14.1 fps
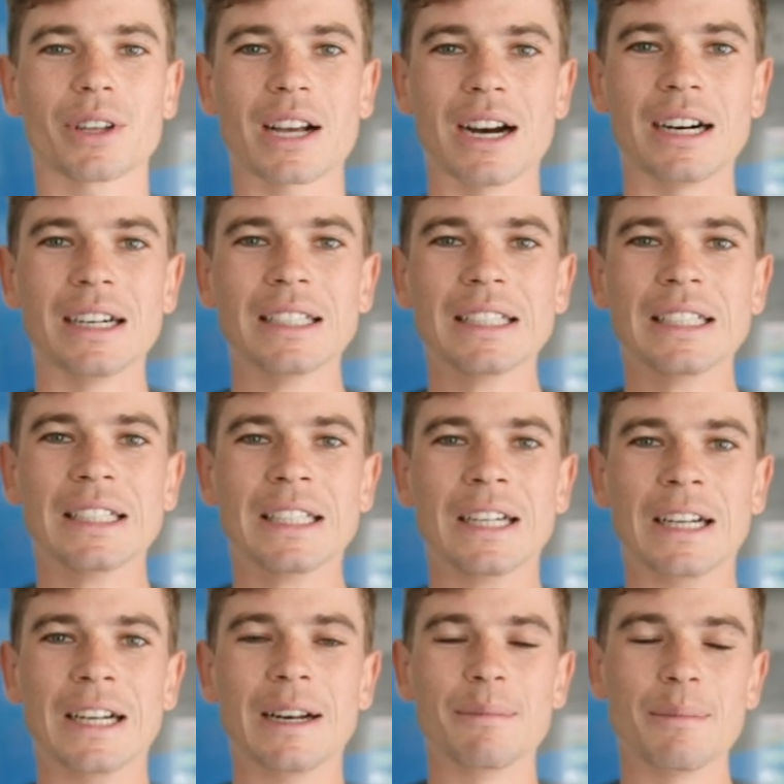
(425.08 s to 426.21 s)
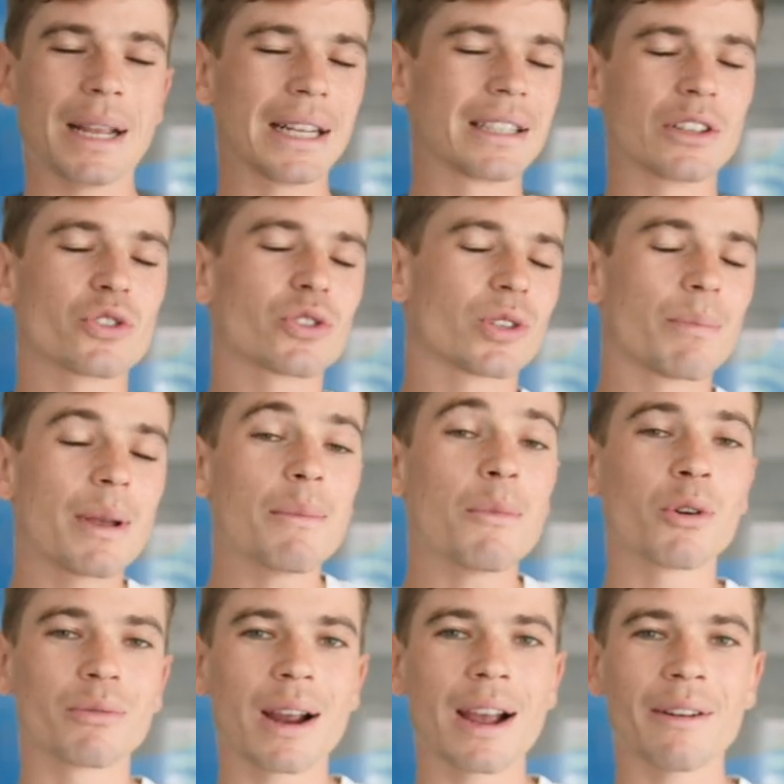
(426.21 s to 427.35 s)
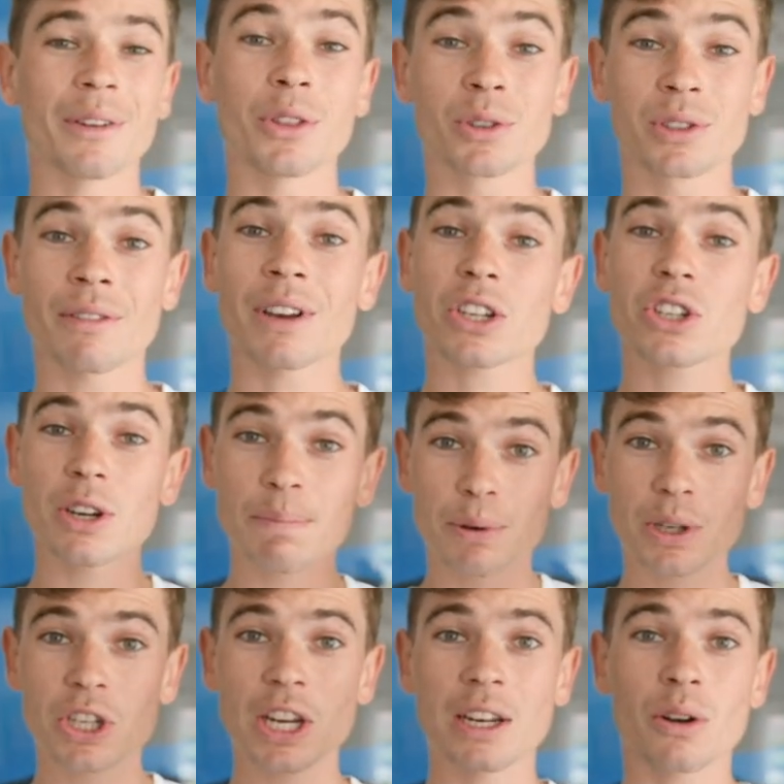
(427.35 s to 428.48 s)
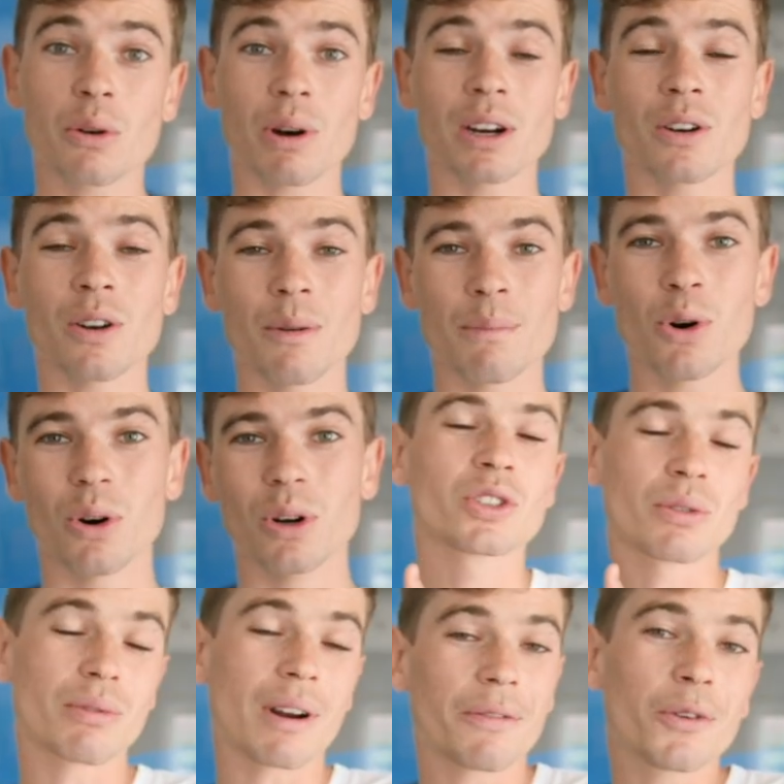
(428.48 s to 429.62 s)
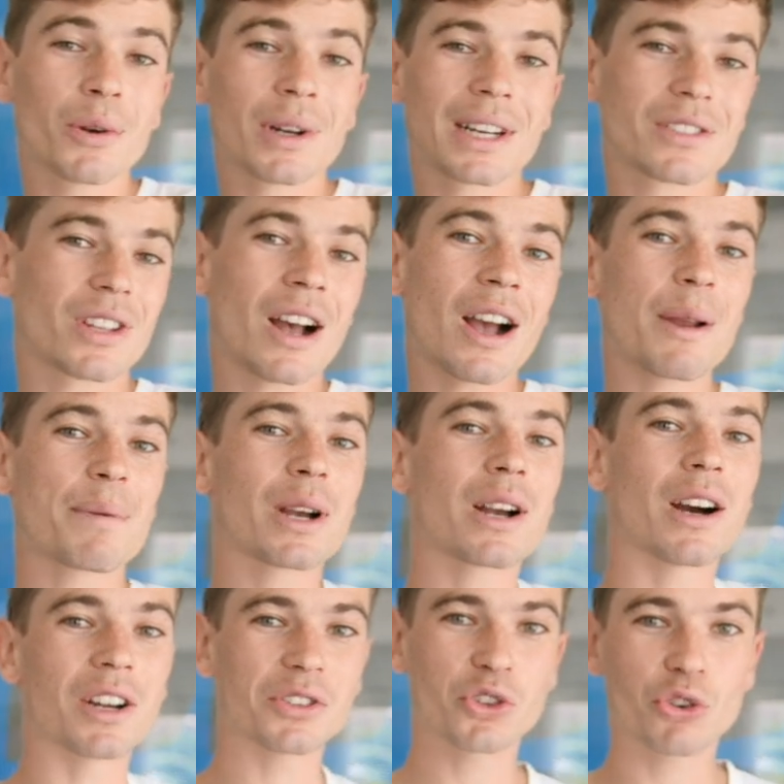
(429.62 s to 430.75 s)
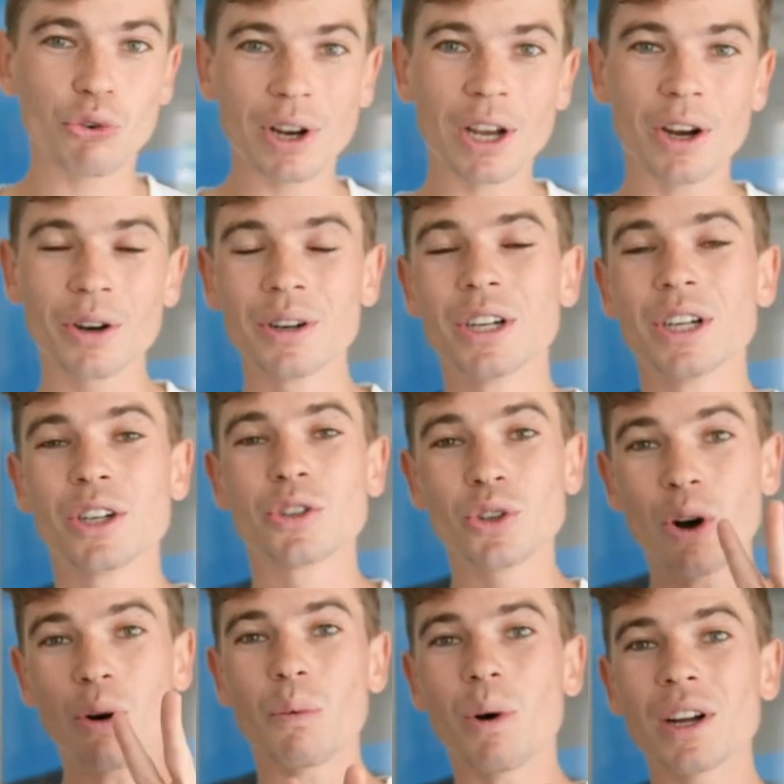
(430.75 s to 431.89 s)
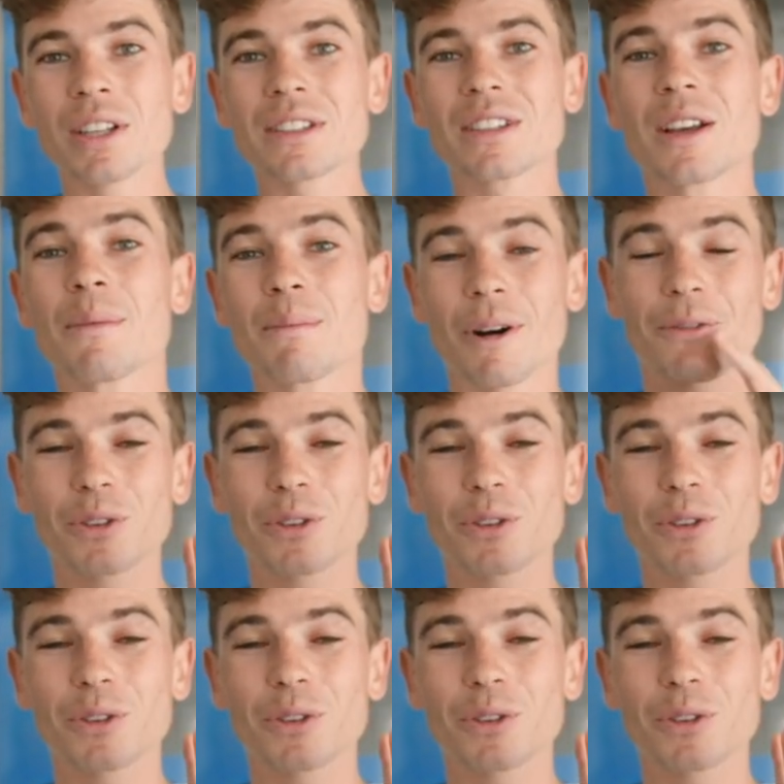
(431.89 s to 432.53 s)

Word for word: of the car uh, and makes it just a bit more rare and those have actually appreciated quite a lot more. So Ralph Lauren has the Hypercar Trio, not once, but